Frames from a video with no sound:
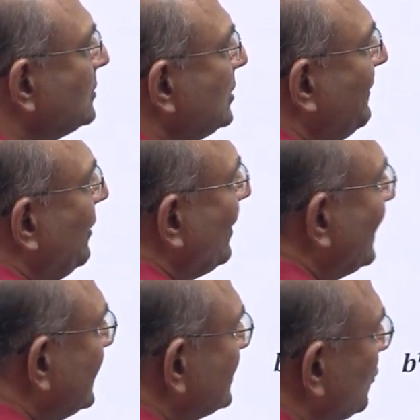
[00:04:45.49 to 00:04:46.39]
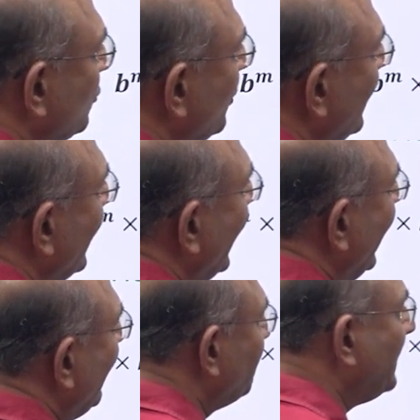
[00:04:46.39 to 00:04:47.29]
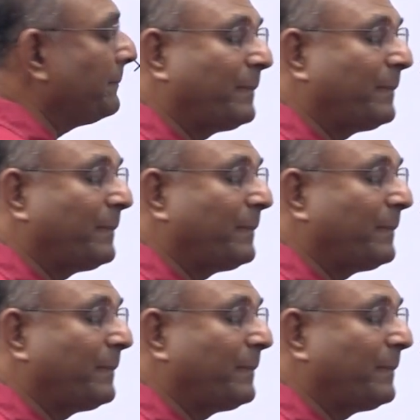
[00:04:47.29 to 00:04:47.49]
So if I look at this rule, I have b